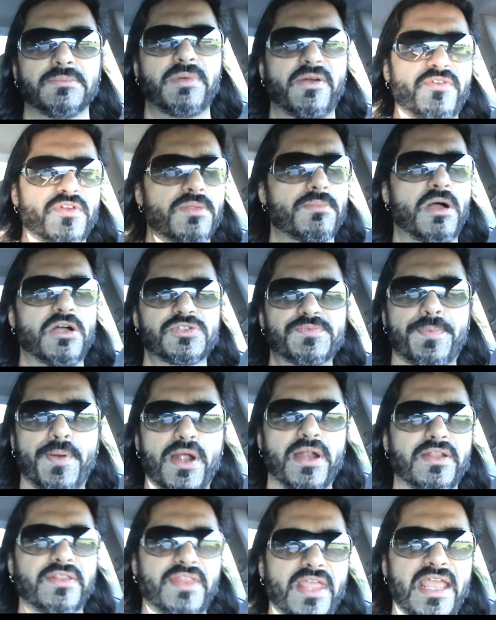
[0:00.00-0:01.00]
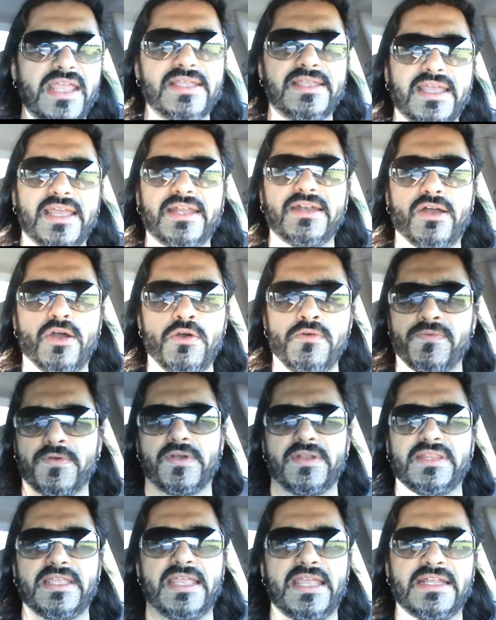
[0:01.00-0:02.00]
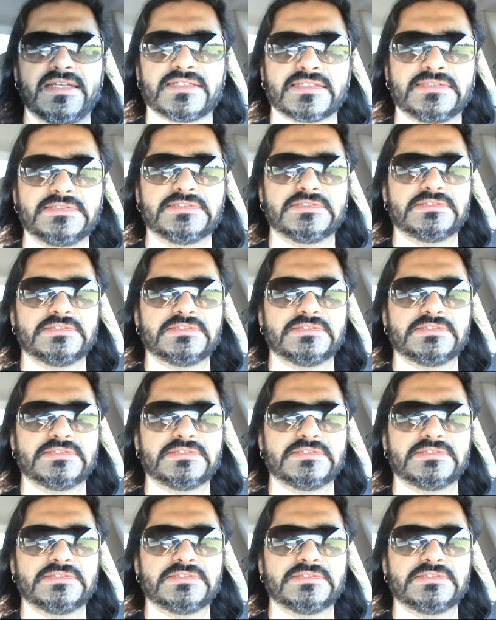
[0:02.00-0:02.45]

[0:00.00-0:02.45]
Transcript: but for the most part, they get over in the end.